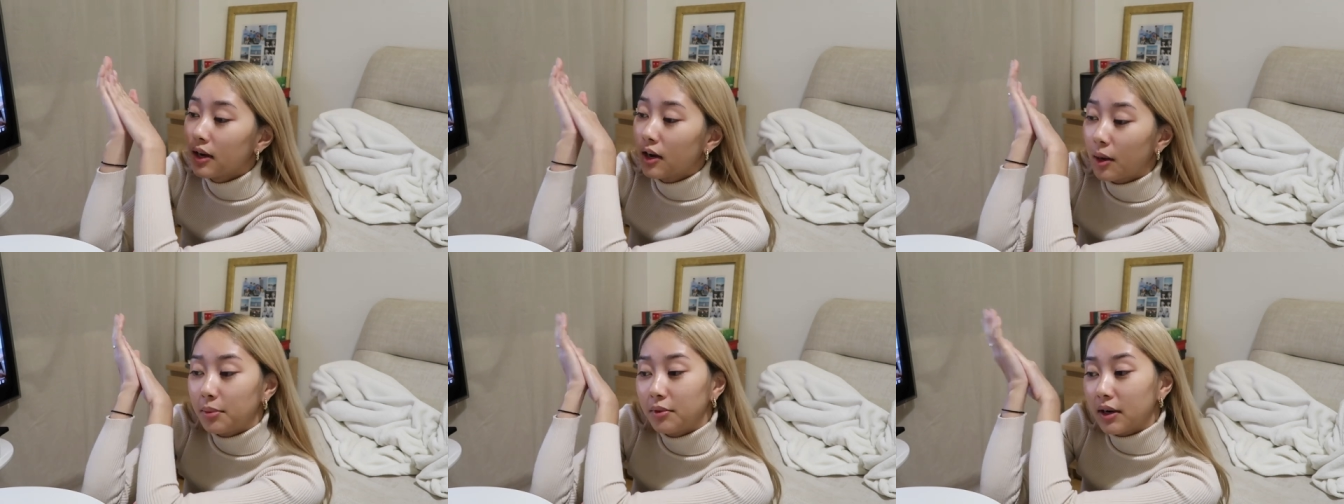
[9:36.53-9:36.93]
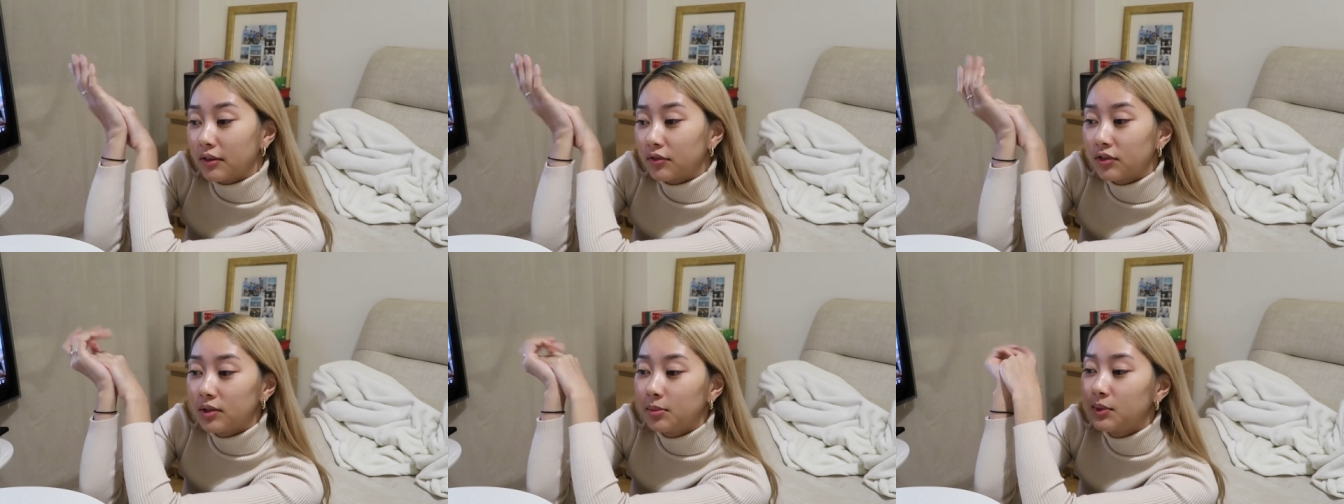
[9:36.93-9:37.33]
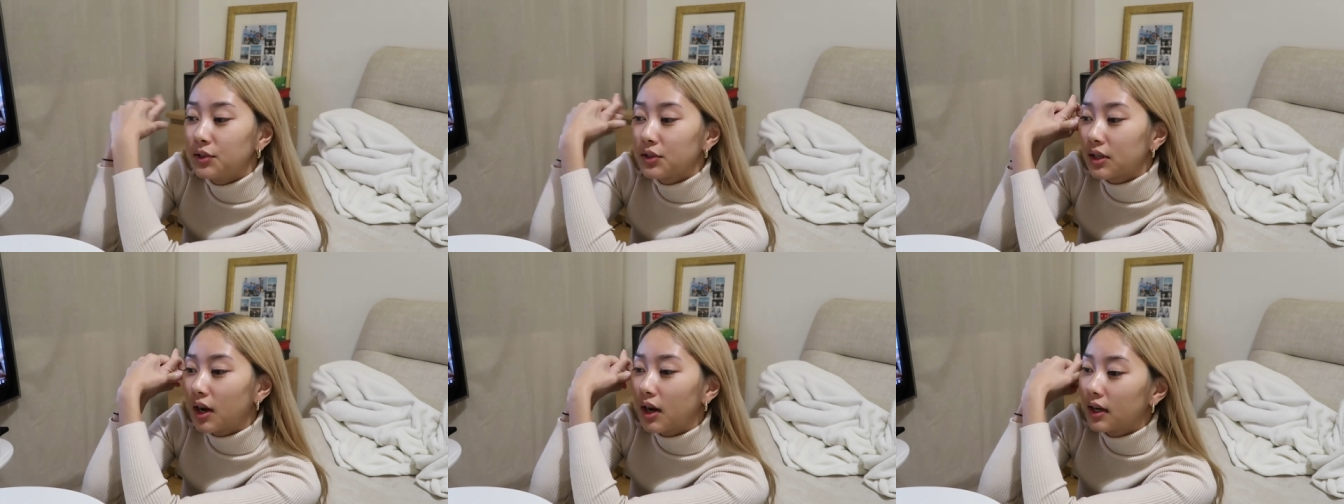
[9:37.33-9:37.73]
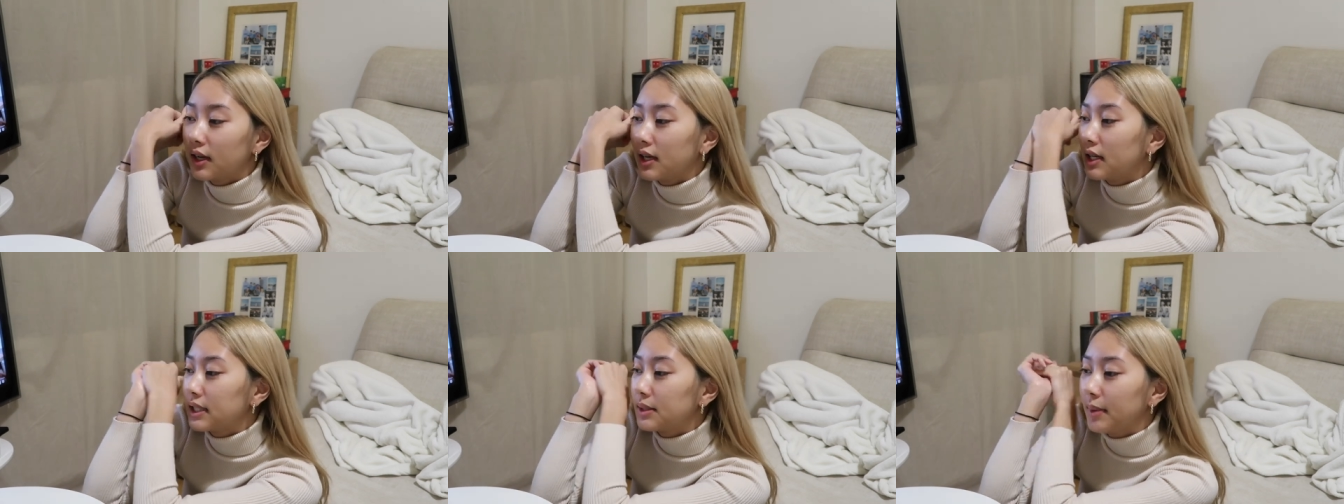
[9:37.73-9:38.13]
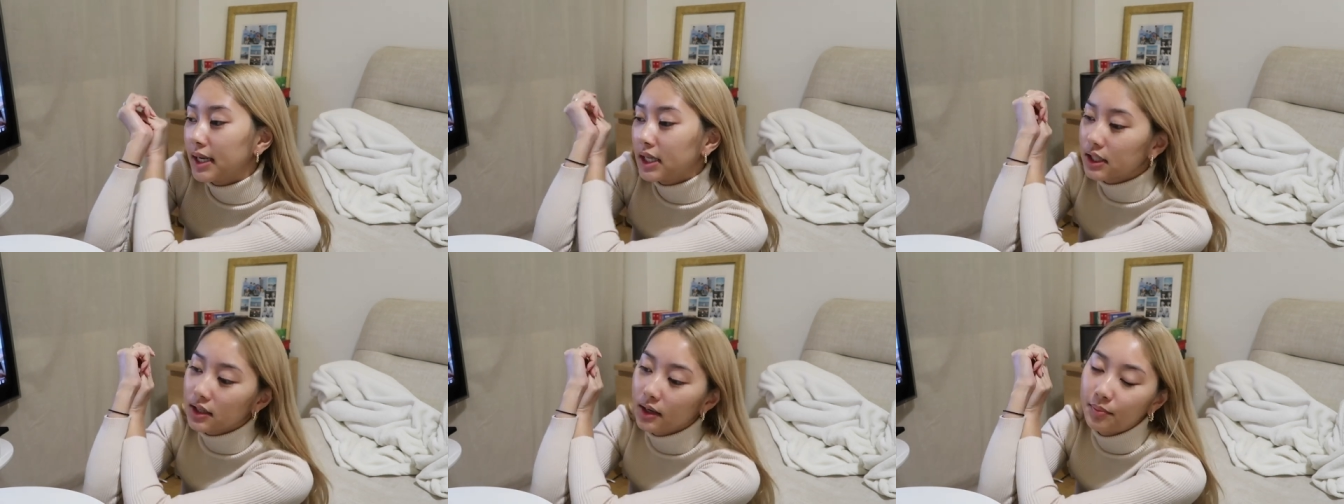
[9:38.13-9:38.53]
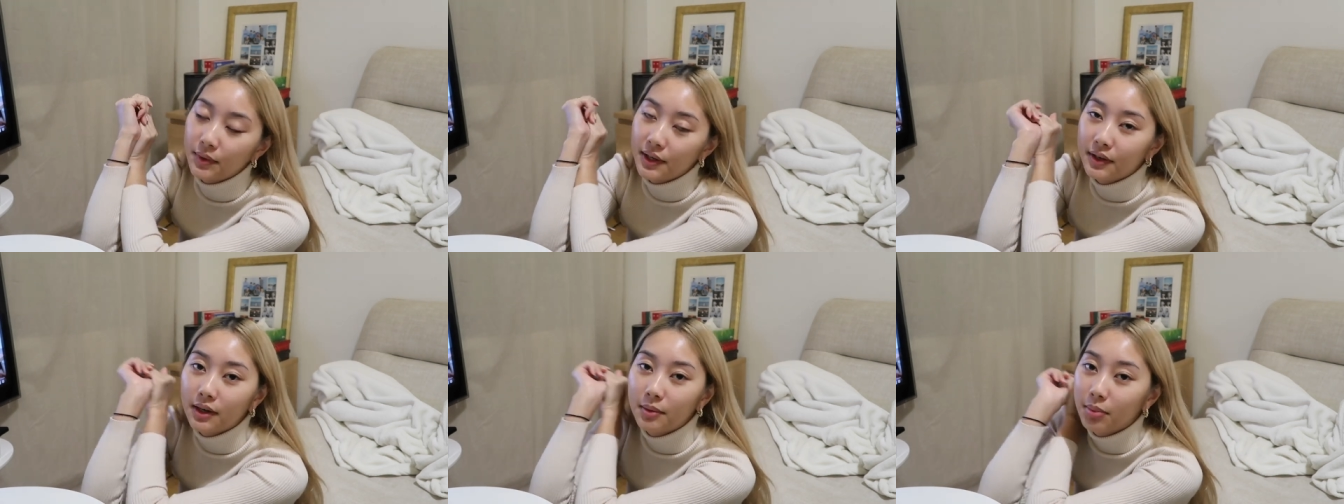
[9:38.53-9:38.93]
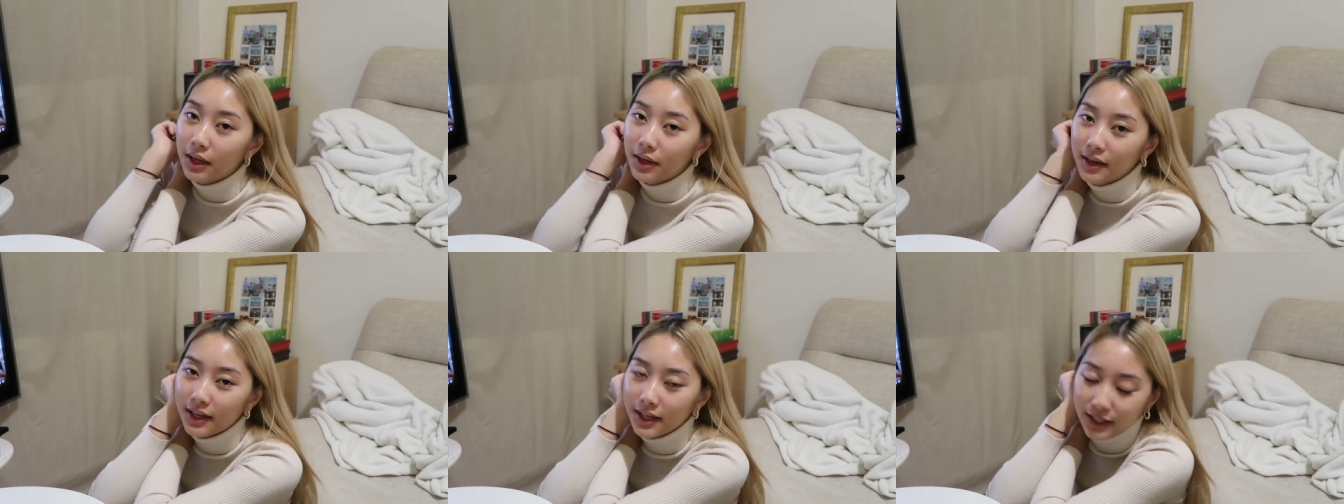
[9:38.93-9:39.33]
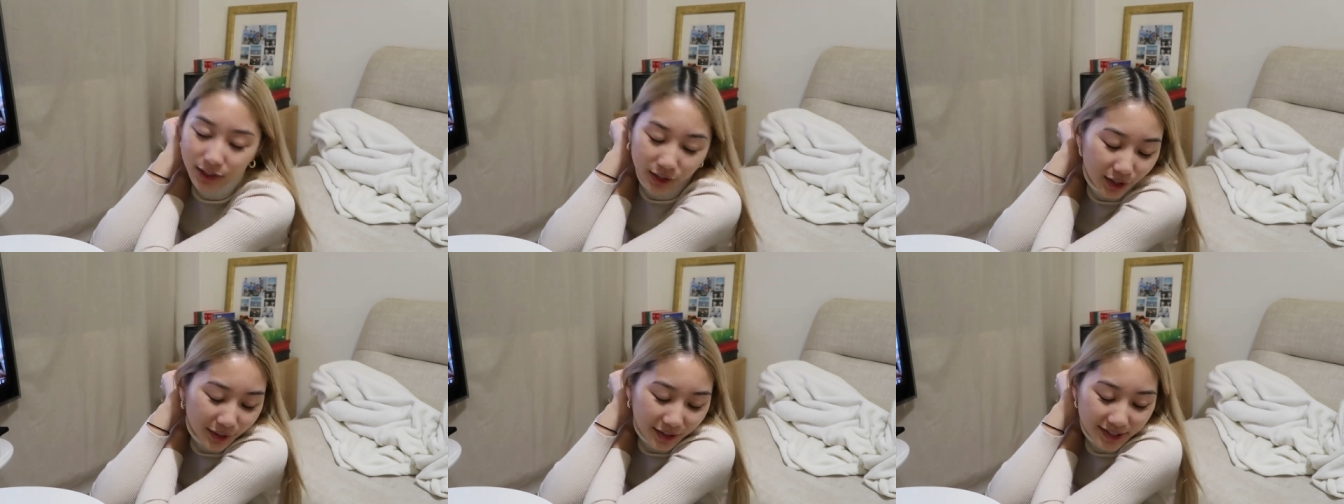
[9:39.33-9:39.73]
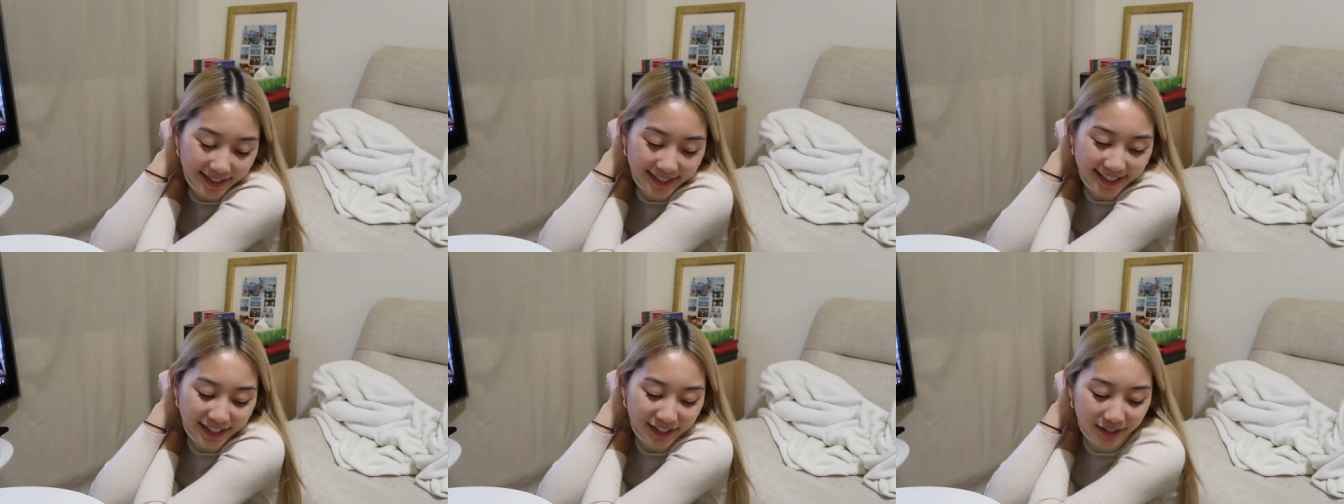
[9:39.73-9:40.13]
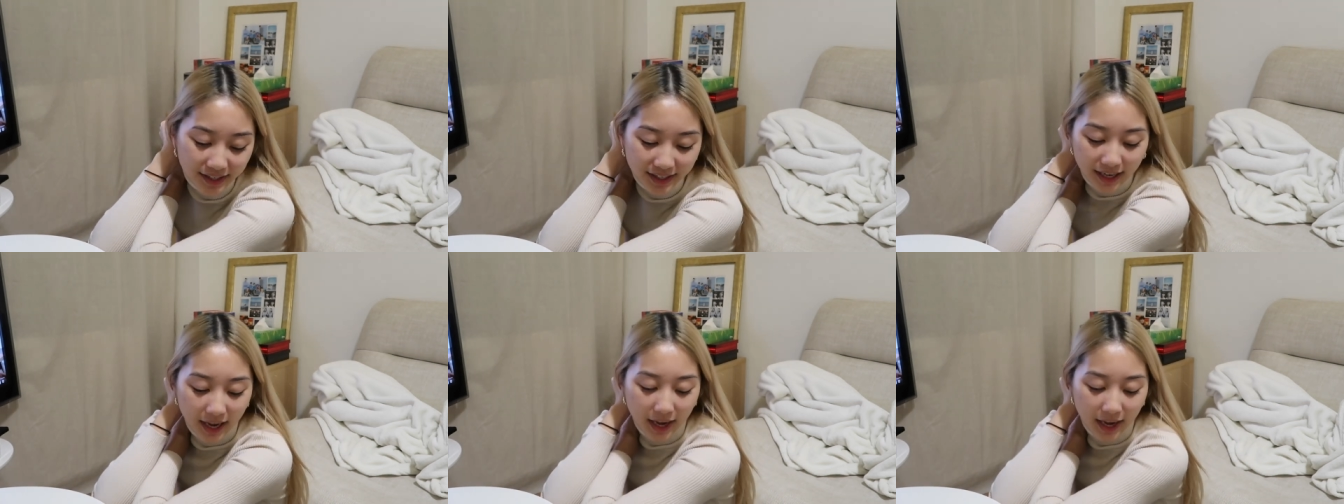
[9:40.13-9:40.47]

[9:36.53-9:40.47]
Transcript: copyright free music on it, make a thumbnail, upload it, you know the deal.